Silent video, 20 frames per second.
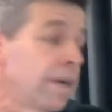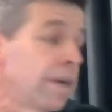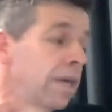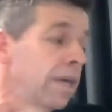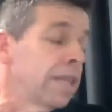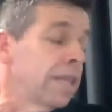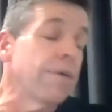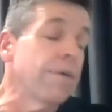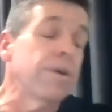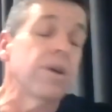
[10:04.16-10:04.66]

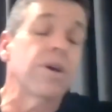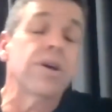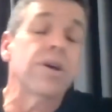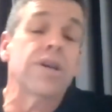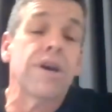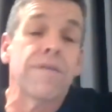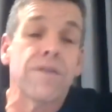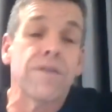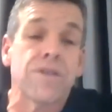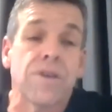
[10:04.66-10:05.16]
that we learn
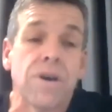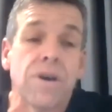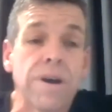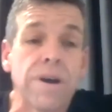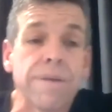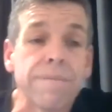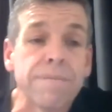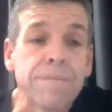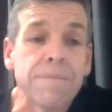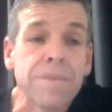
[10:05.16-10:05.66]
over
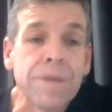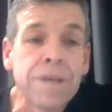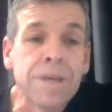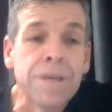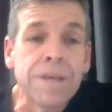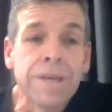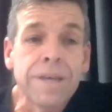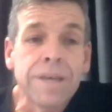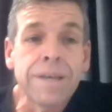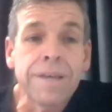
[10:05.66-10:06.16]
time
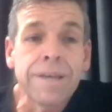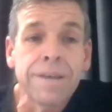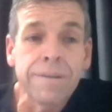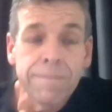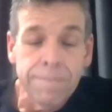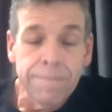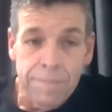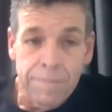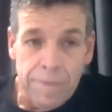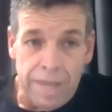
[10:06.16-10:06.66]

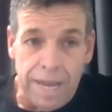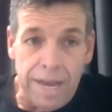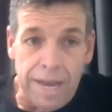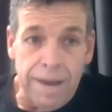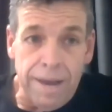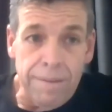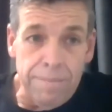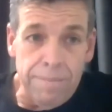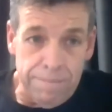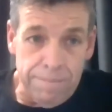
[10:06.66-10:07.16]

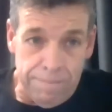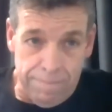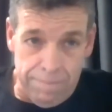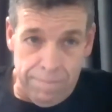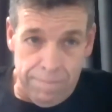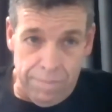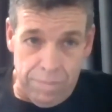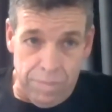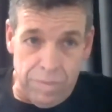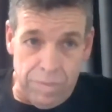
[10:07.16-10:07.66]

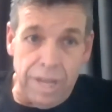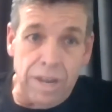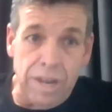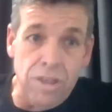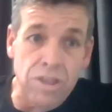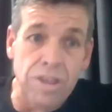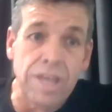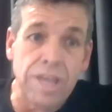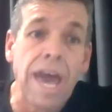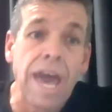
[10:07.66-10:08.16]
that are
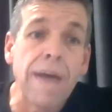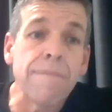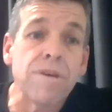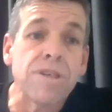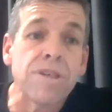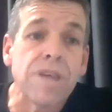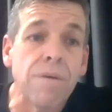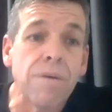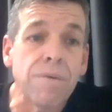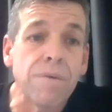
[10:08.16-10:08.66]
just habits
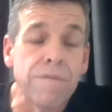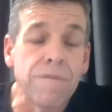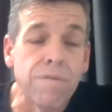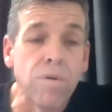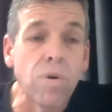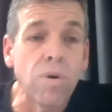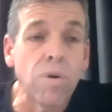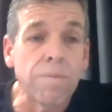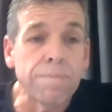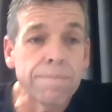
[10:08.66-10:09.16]
that we
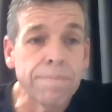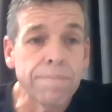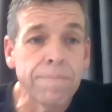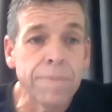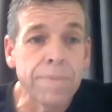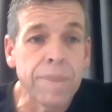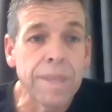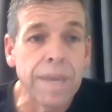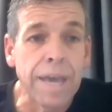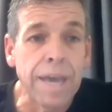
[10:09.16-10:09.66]
form.
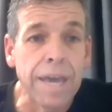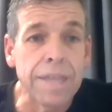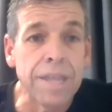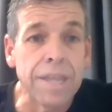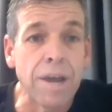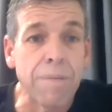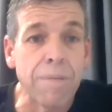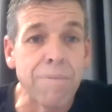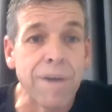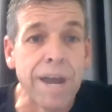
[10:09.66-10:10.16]
And then
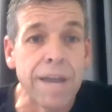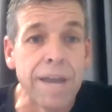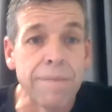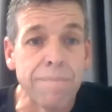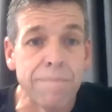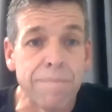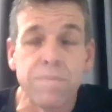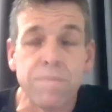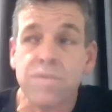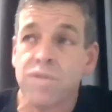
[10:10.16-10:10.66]
our brain
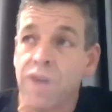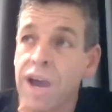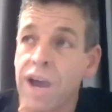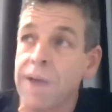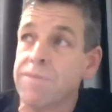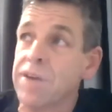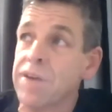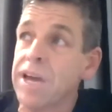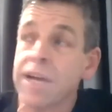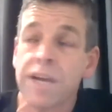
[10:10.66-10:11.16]

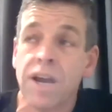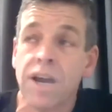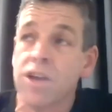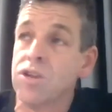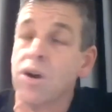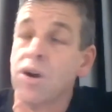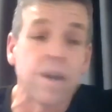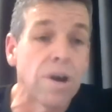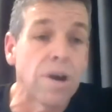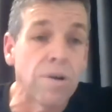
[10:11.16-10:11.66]
grabs that and goes,
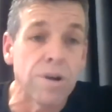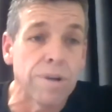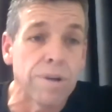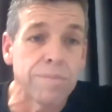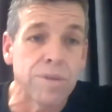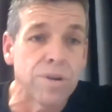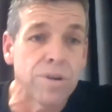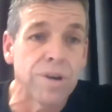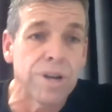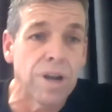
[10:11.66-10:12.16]
I know what I'm
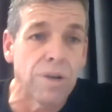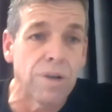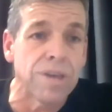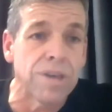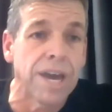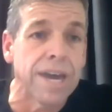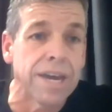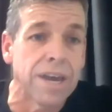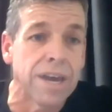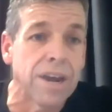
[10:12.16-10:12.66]
doing. I'll
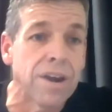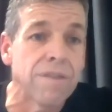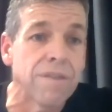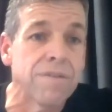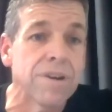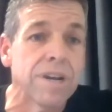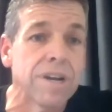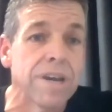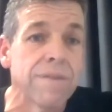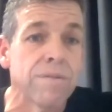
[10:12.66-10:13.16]
take care of
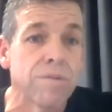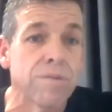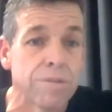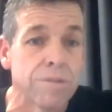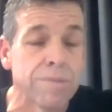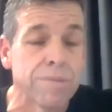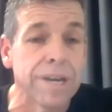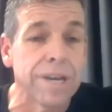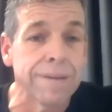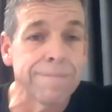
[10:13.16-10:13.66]
it. Leave it with
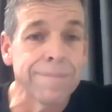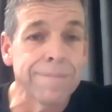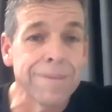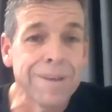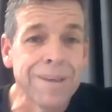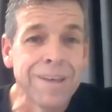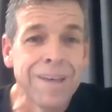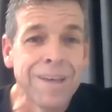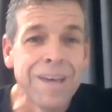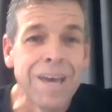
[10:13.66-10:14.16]
me.
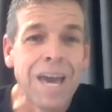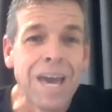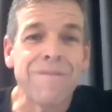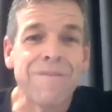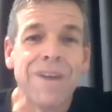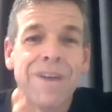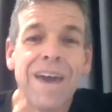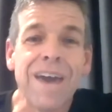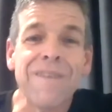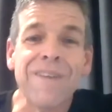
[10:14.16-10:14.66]
Have
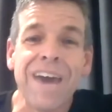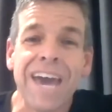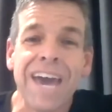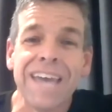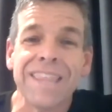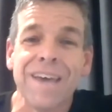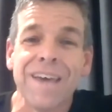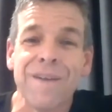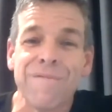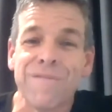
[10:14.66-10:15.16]
you ever
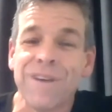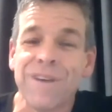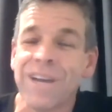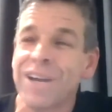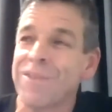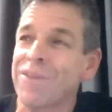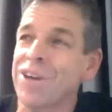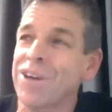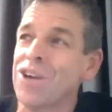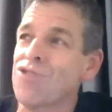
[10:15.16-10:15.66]
had that
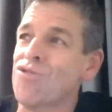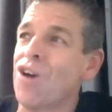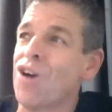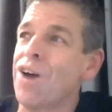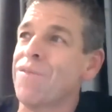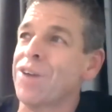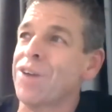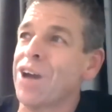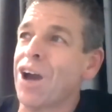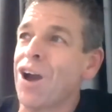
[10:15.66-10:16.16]
feeling when you're
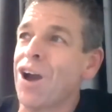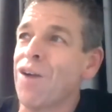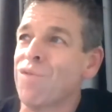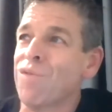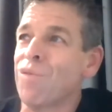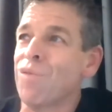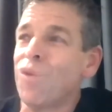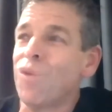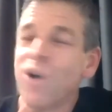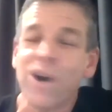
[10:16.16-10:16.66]
driving home
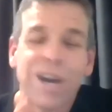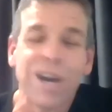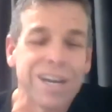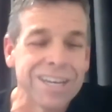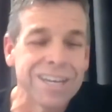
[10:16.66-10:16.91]
from work